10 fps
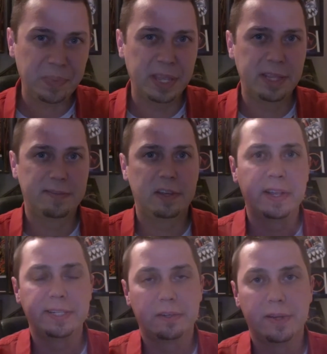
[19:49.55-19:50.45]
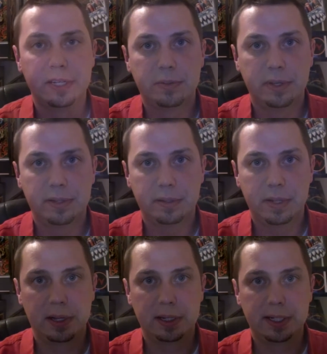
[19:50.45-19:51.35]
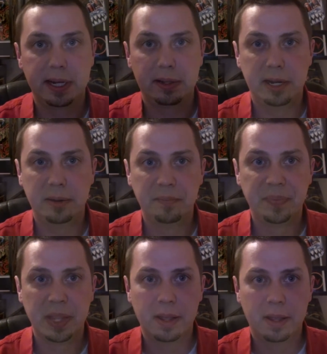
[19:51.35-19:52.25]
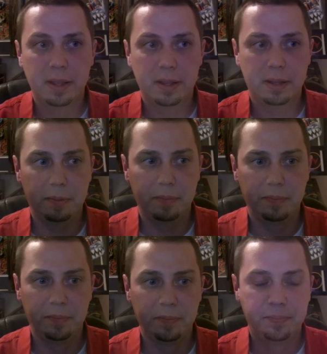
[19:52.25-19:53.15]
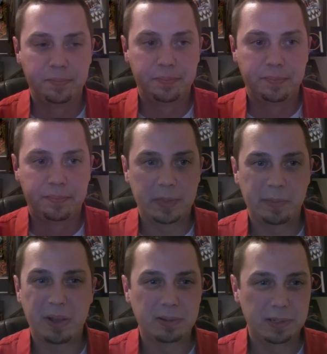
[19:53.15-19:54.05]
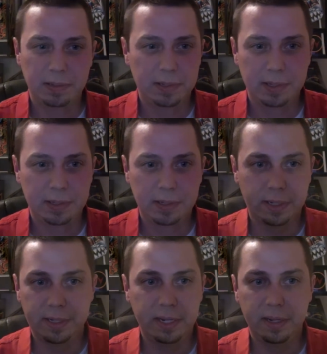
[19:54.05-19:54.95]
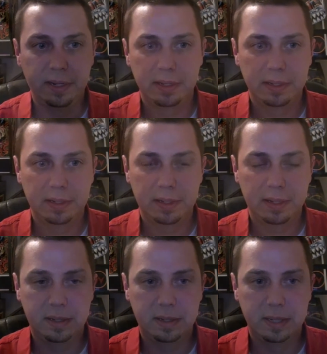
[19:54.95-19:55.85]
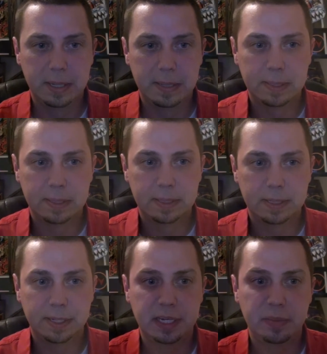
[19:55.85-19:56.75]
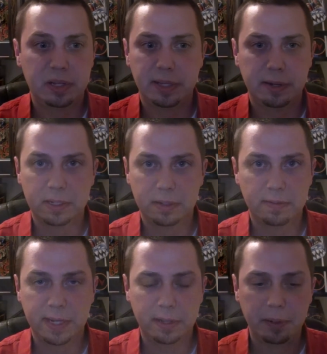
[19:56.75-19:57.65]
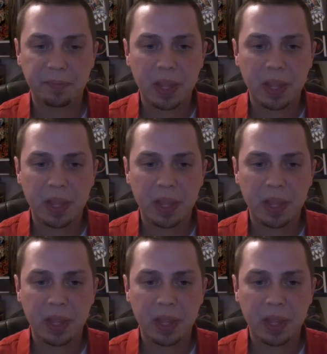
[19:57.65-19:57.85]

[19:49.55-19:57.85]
and they fill that syringe with saline, about 60 milliliters of saline.